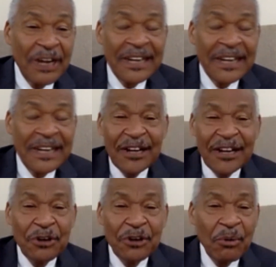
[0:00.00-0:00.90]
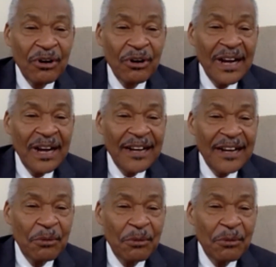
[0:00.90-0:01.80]
no more
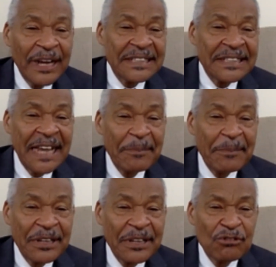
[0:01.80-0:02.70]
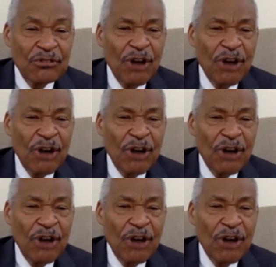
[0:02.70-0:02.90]
escaping the crowd.